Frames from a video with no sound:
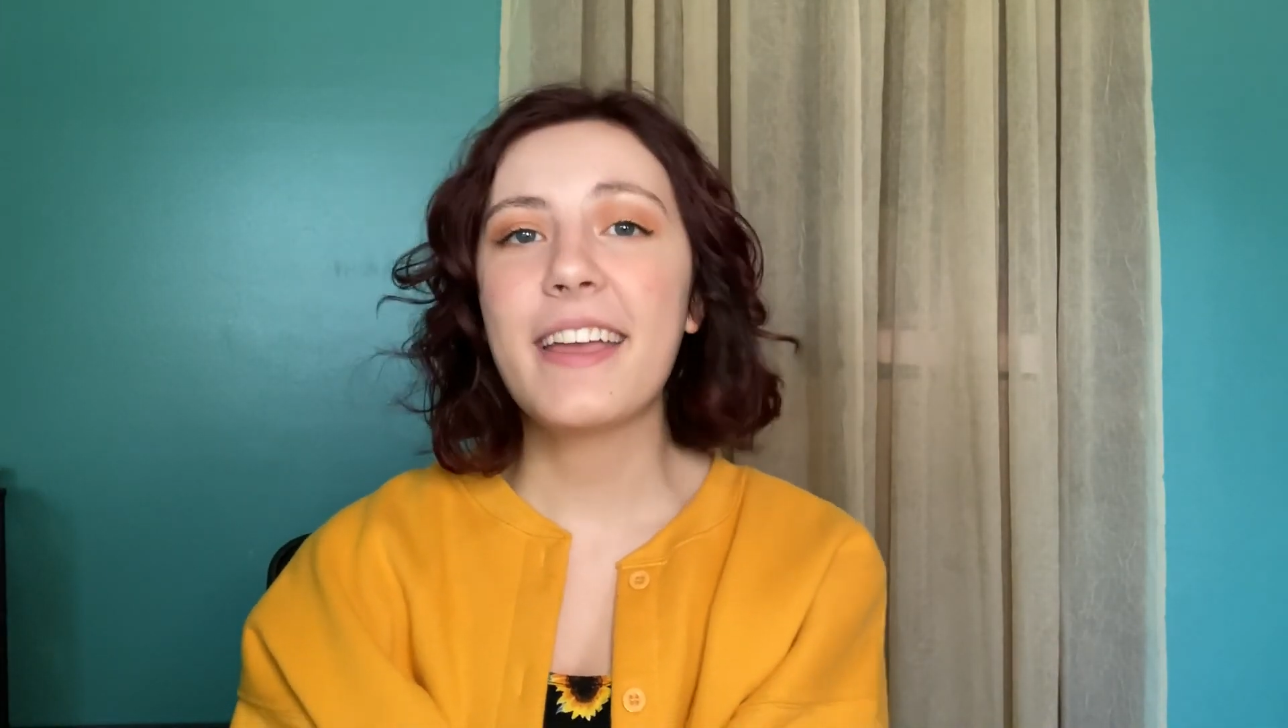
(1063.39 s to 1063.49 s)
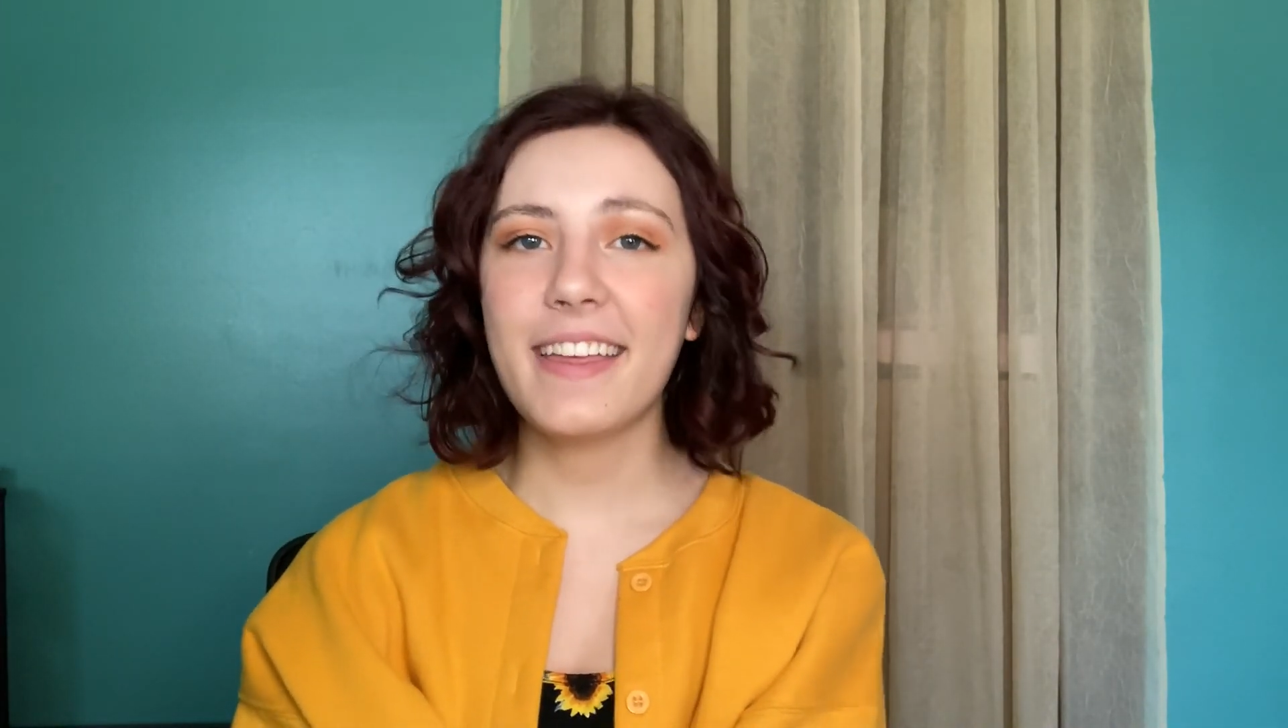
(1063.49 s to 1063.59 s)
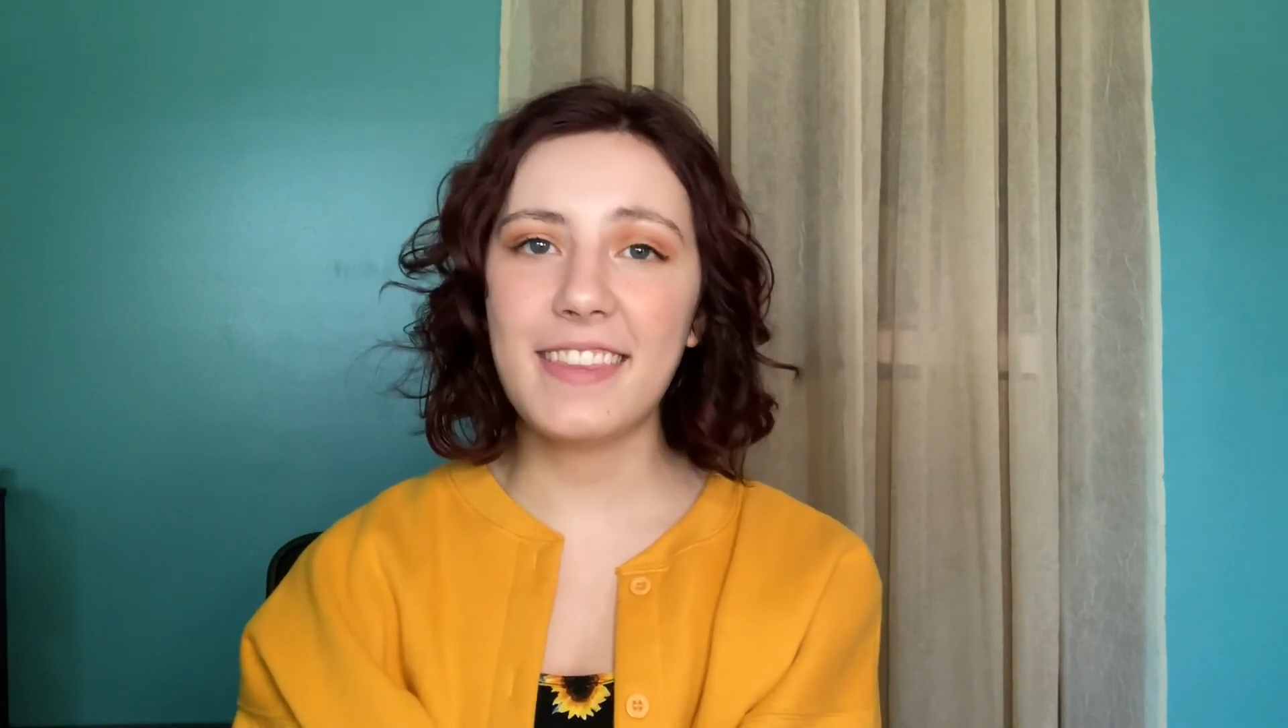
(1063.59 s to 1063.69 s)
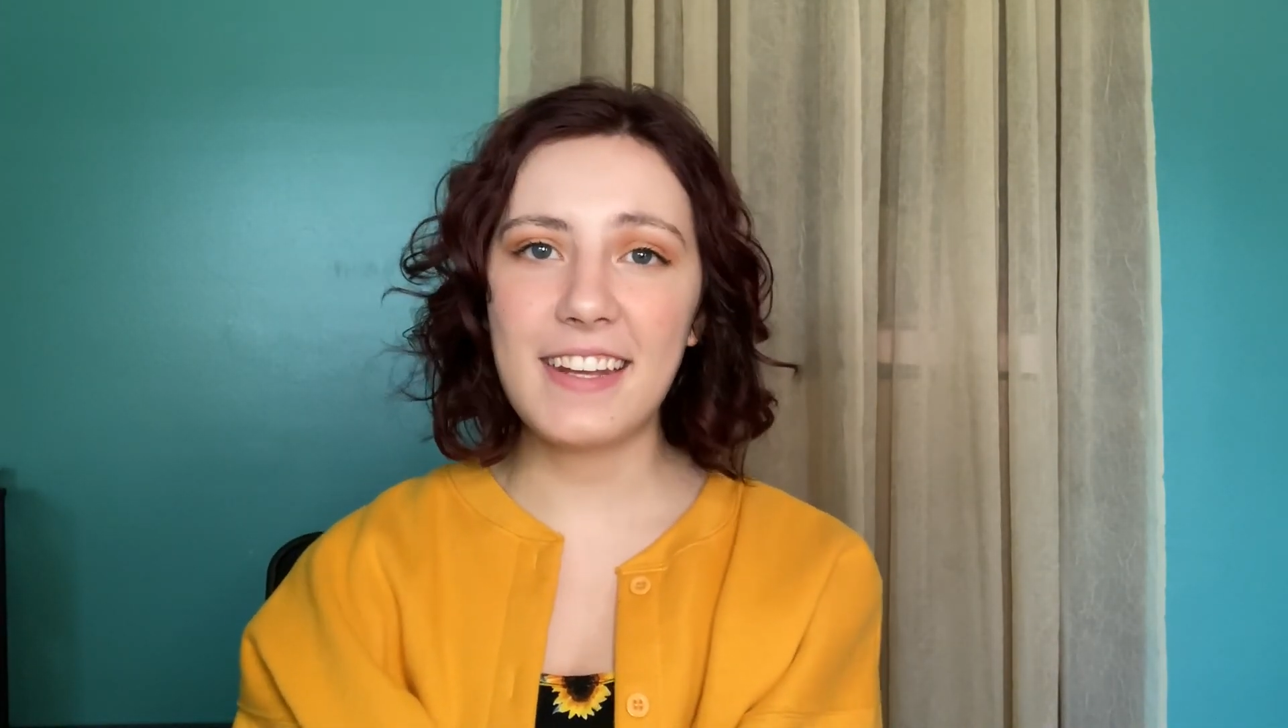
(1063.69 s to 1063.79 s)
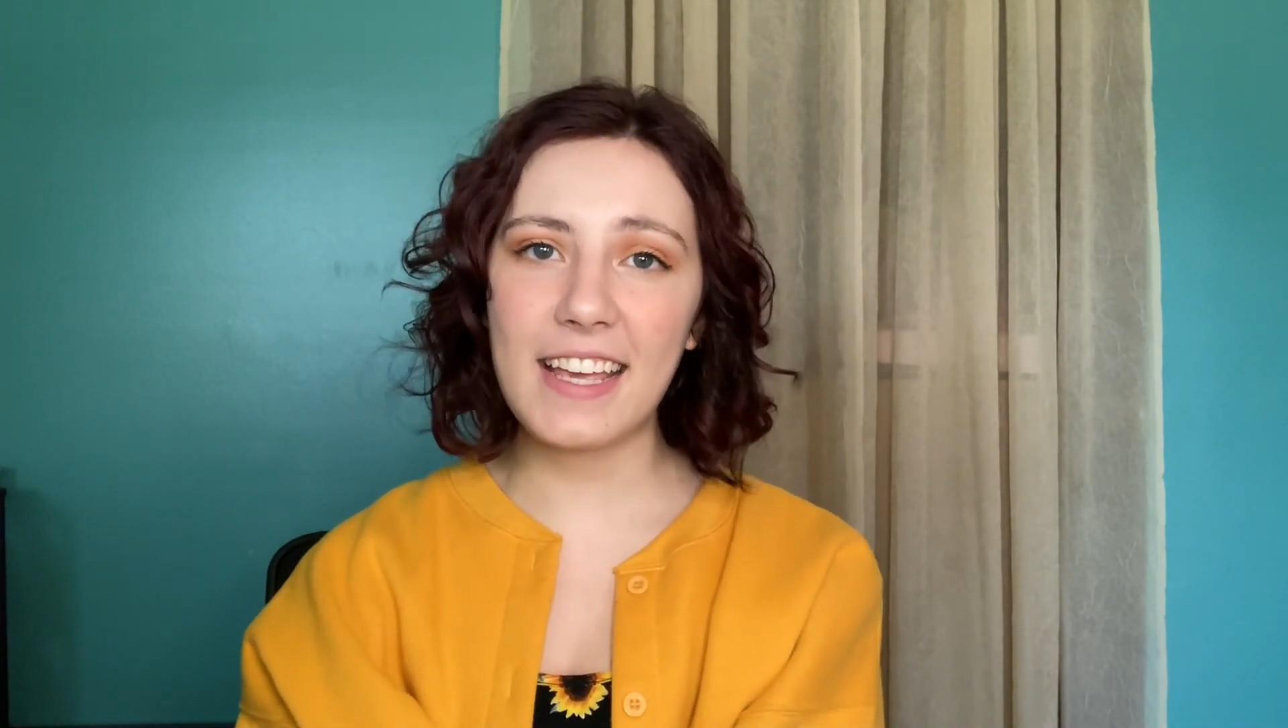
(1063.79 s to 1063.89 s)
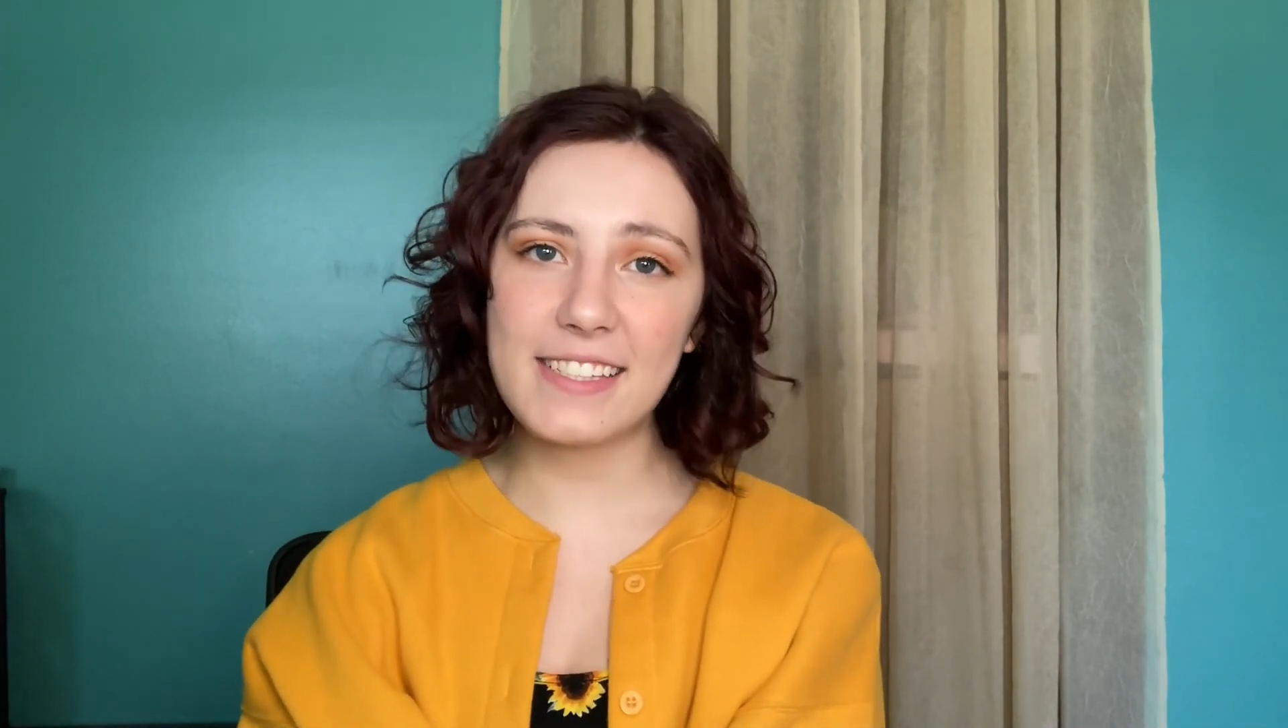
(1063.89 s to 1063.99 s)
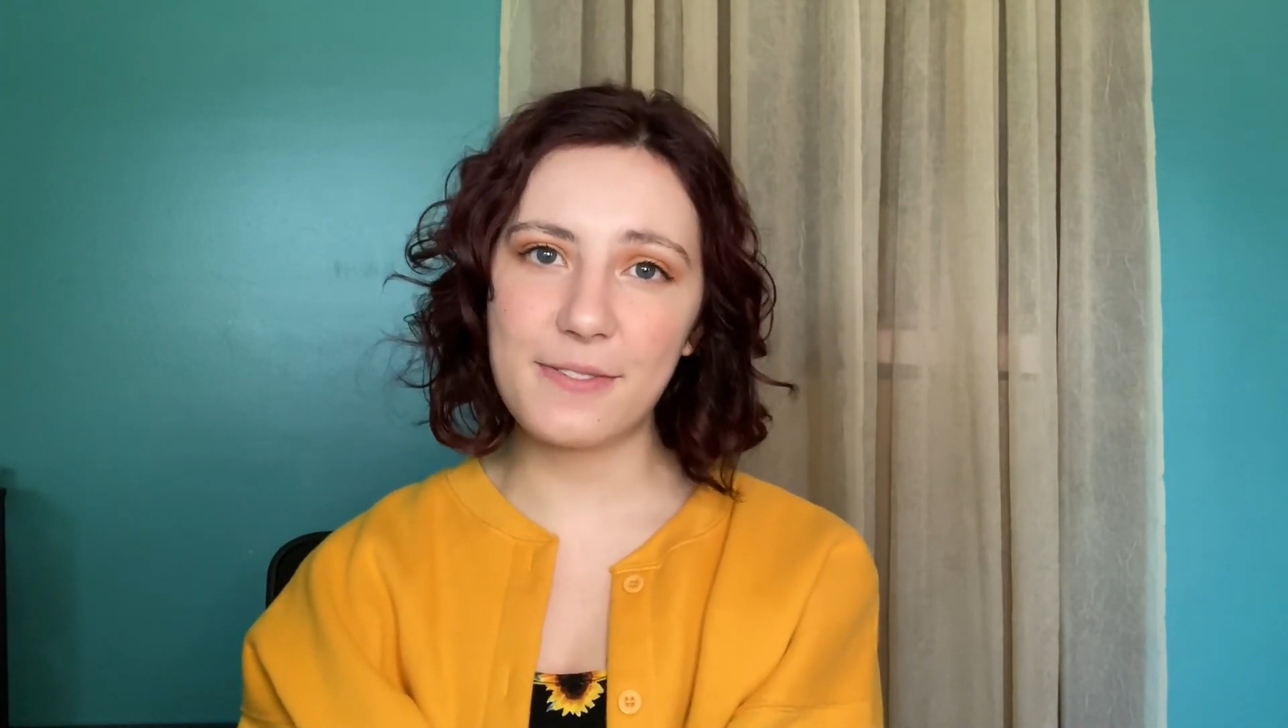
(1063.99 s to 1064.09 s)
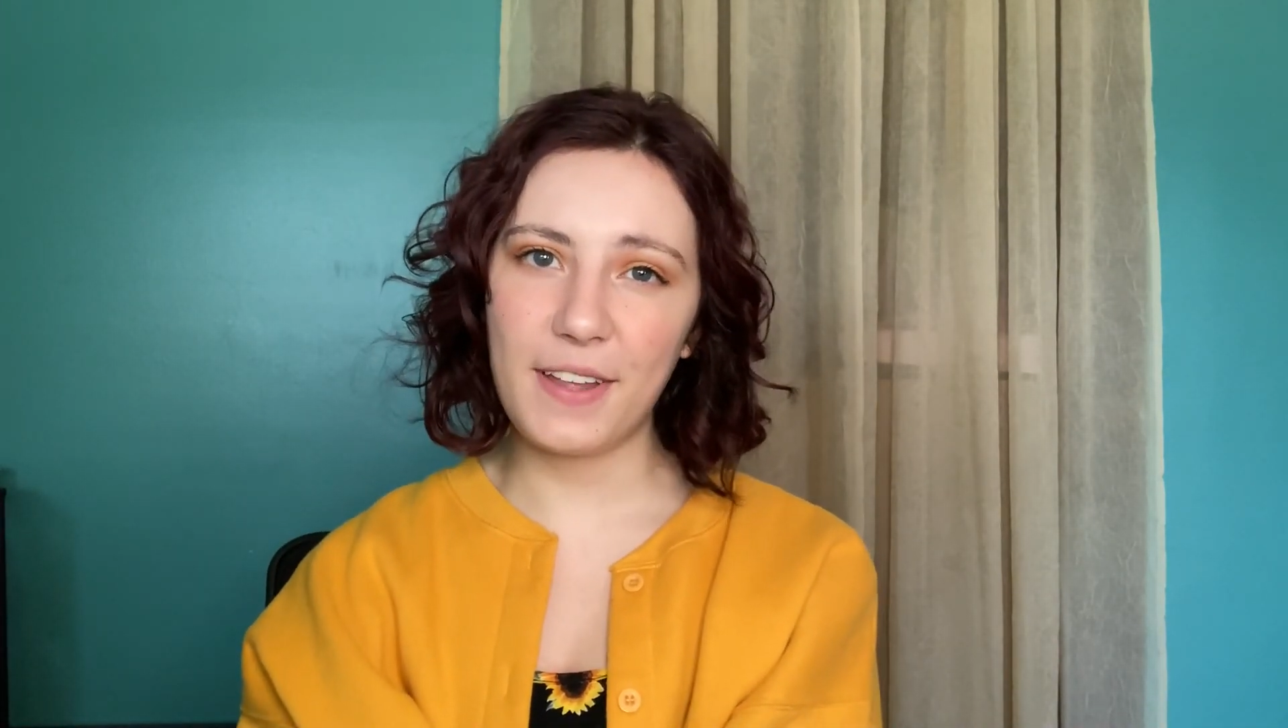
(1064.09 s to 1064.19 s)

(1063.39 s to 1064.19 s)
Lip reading: in the next